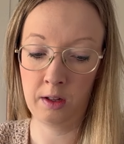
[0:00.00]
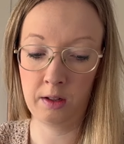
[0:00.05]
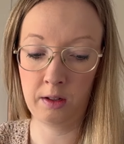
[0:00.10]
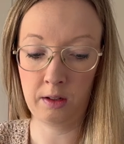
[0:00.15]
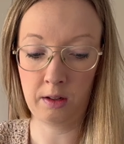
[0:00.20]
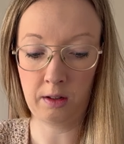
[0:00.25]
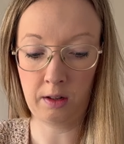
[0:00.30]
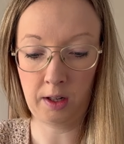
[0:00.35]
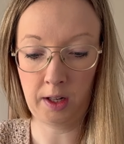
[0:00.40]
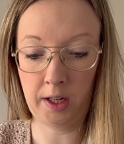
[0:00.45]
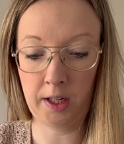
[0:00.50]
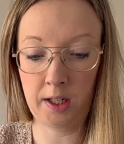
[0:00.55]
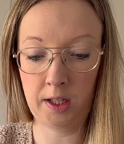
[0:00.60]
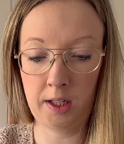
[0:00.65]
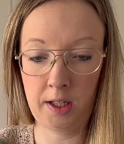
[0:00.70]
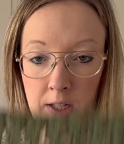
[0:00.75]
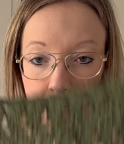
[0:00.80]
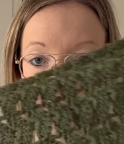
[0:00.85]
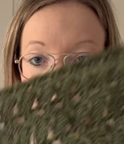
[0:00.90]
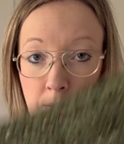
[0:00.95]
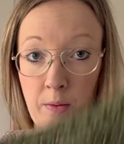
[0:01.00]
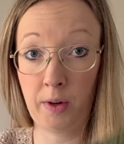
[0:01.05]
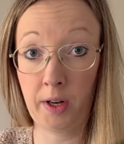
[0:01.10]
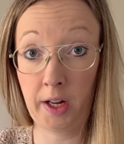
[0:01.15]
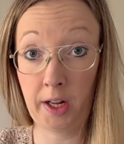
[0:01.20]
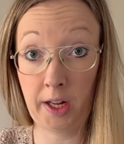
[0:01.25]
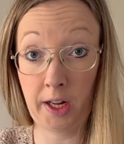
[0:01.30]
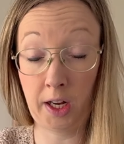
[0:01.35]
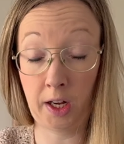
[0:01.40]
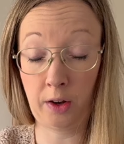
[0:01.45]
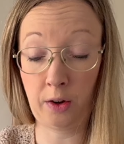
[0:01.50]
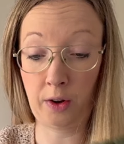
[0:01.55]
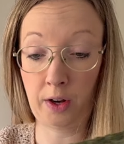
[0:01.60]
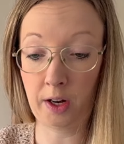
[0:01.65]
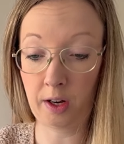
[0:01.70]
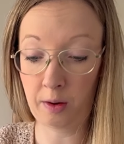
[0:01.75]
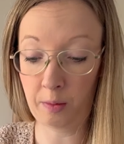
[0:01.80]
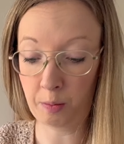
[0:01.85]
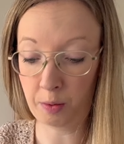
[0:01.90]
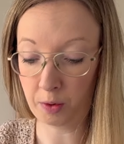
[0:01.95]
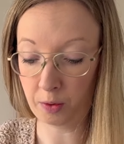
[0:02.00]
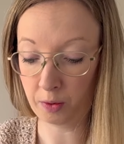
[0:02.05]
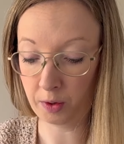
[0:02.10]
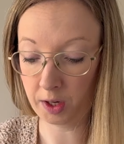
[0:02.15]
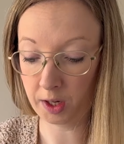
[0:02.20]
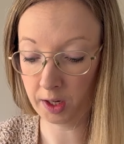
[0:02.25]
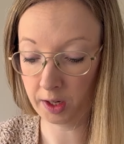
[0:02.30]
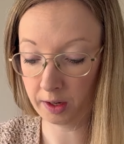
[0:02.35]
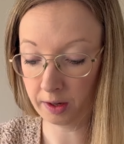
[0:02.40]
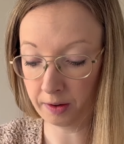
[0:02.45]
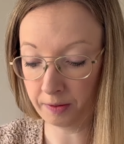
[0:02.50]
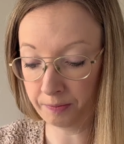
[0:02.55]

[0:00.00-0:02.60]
So let's see when I get to that project.